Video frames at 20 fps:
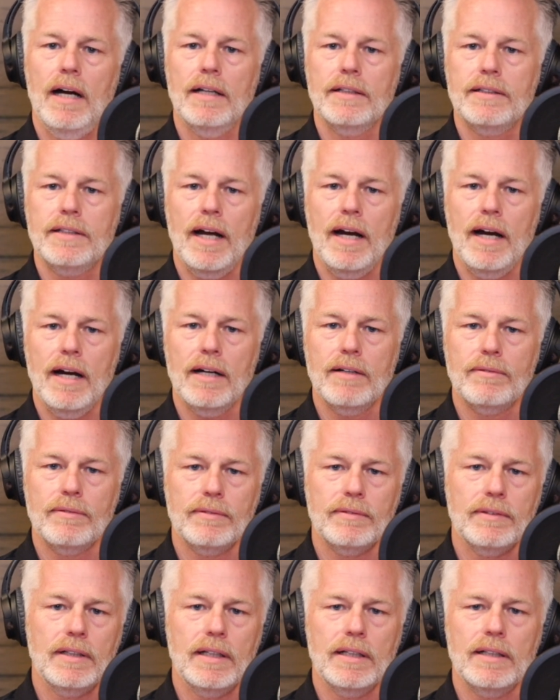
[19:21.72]

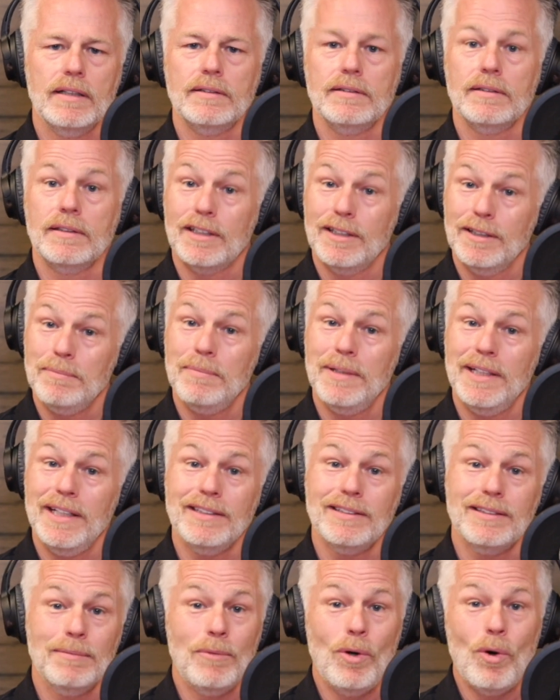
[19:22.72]
tired, could
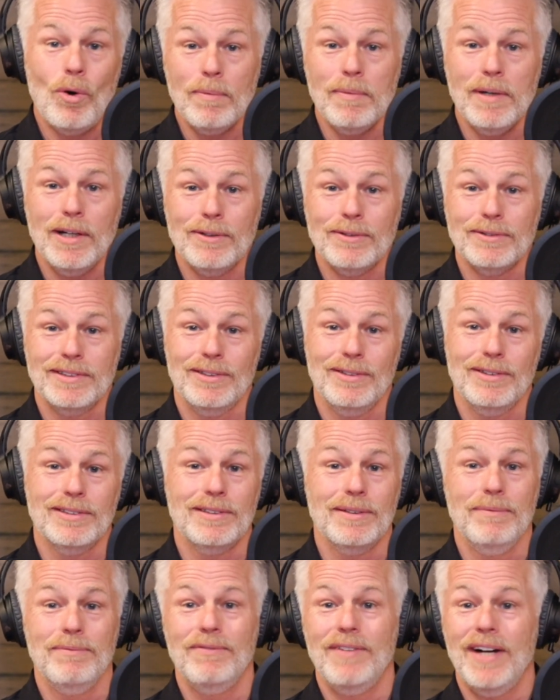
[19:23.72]
be some hormones or
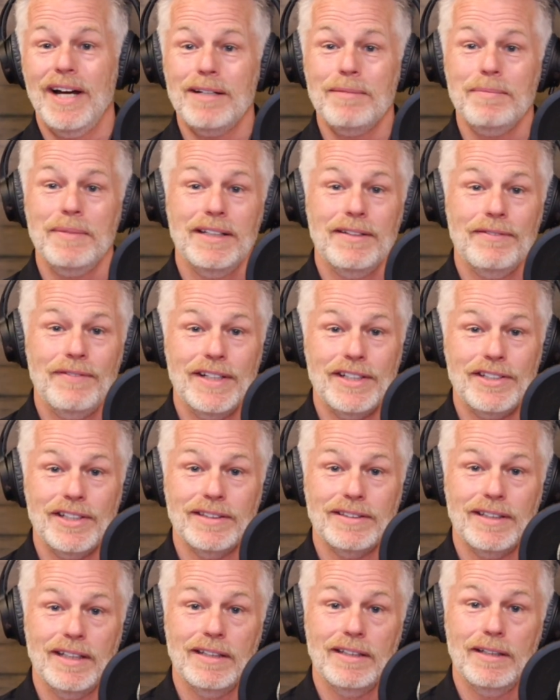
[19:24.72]
some vitamin
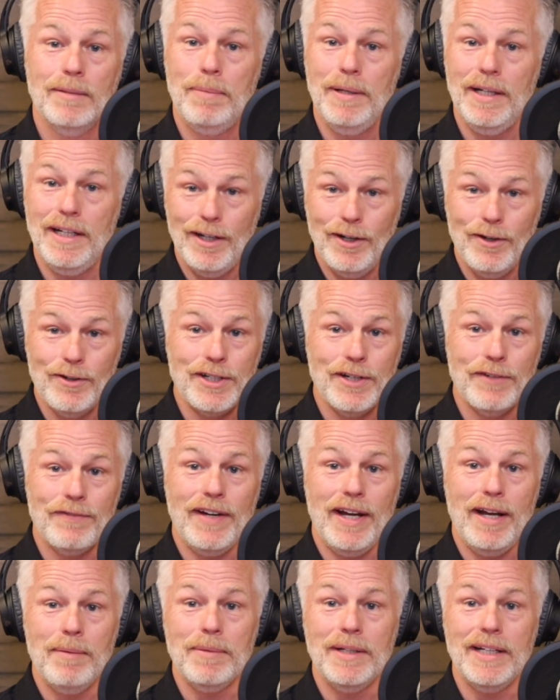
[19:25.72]
deficiency. Depending on your
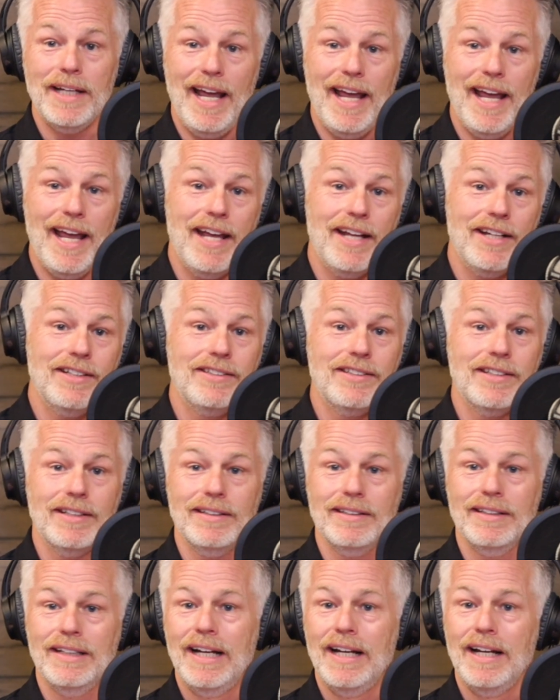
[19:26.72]
family, age,
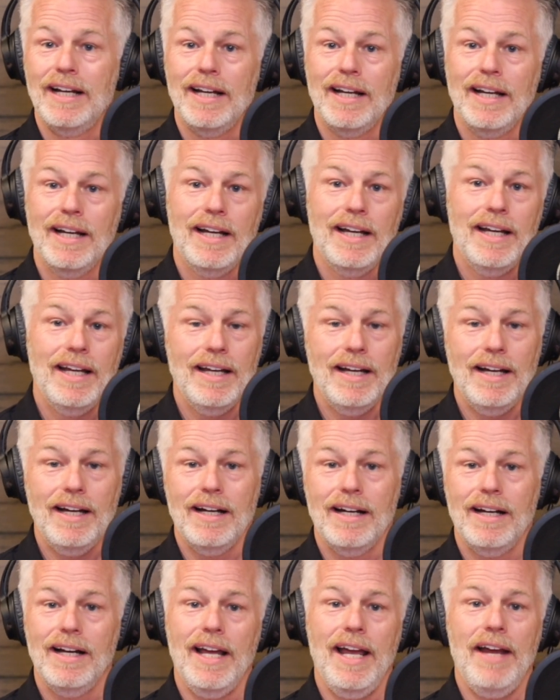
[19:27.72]
and
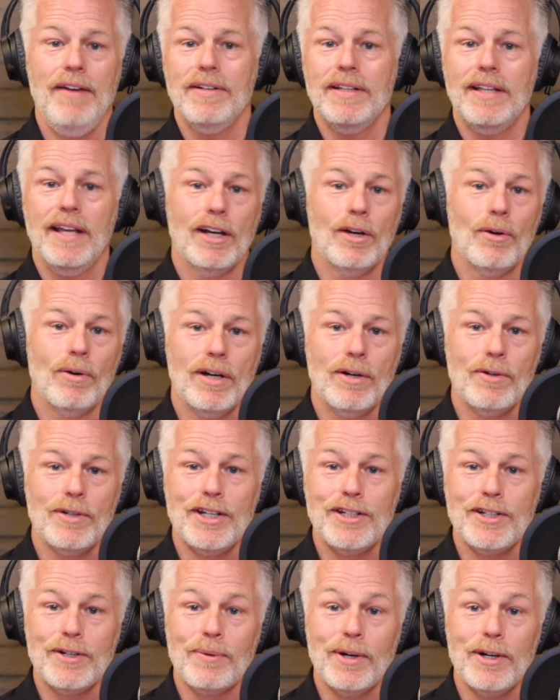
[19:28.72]
everything going on
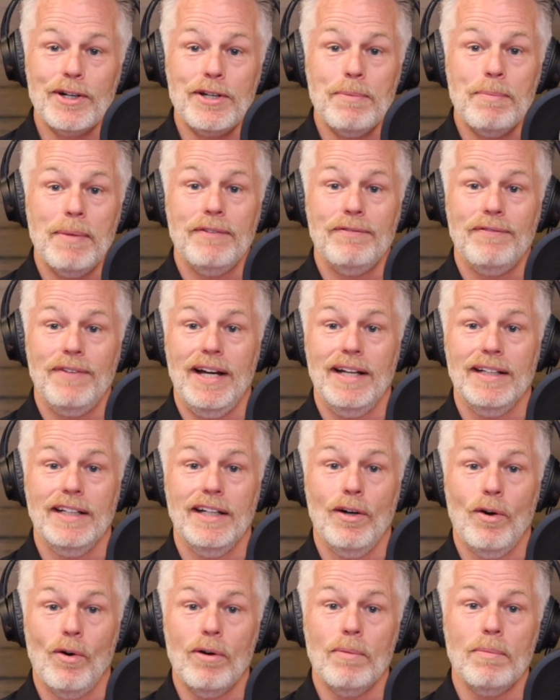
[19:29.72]
in your world, you may find
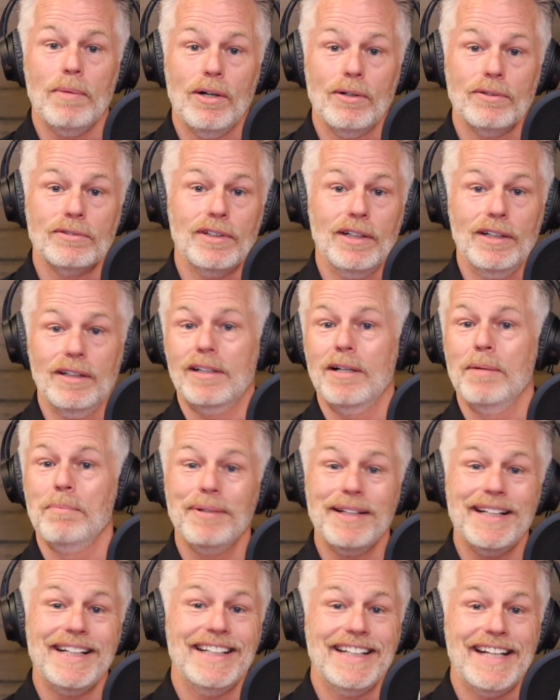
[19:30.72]
that hormones are
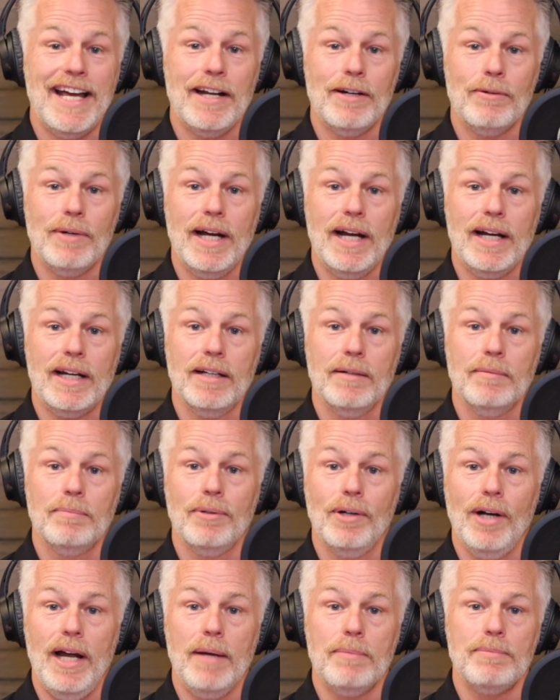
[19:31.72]
completely out of whack, and
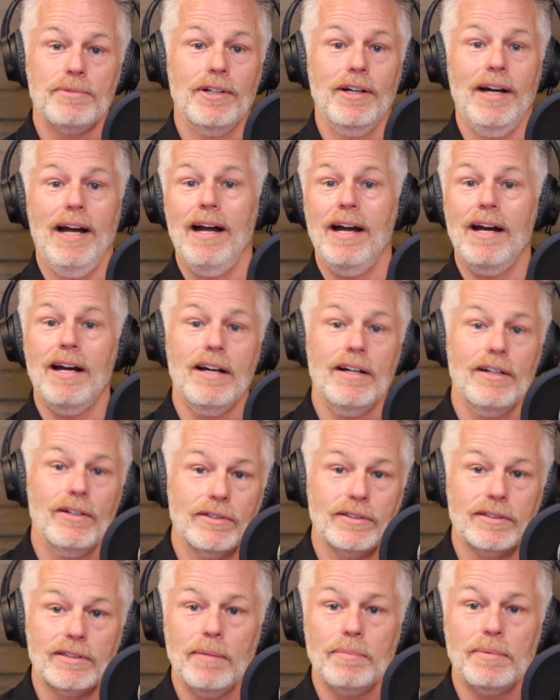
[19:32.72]
perhaps your iron
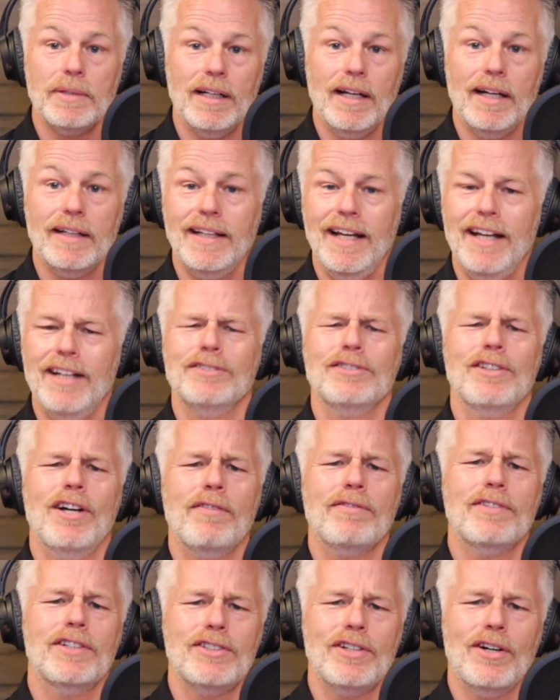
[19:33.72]
or something like that is
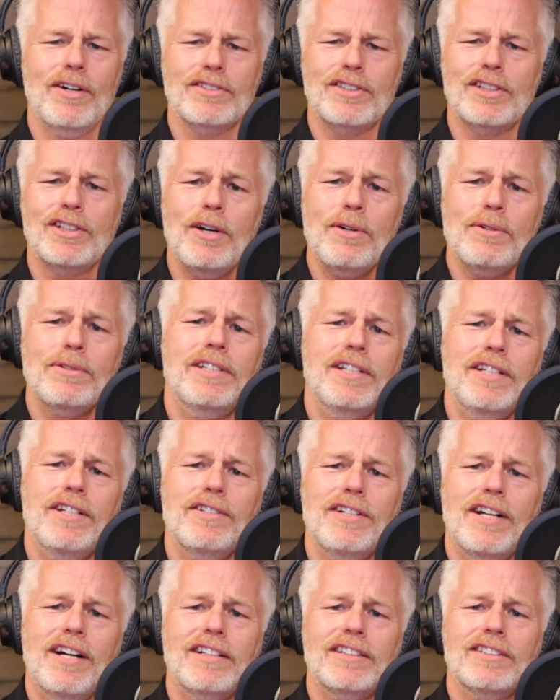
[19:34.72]
off the charts. Go see
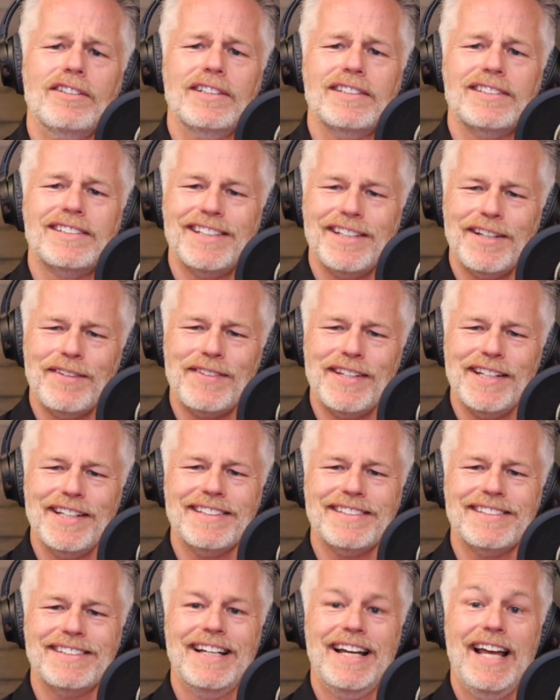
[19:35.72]
your doctor and see if
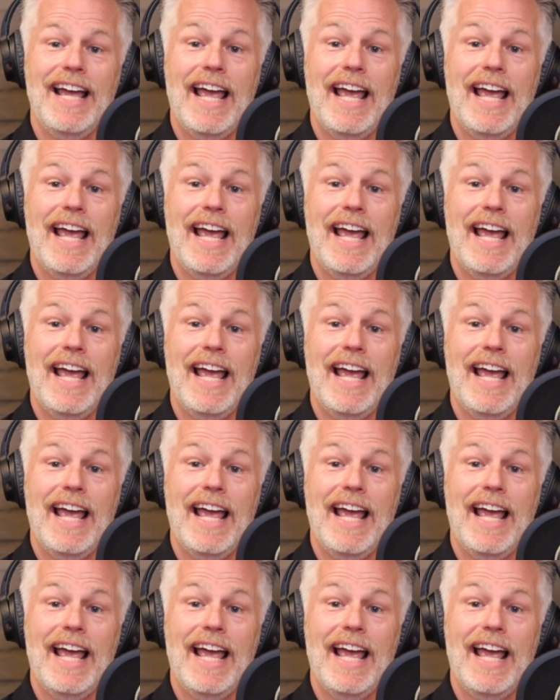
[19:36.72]
this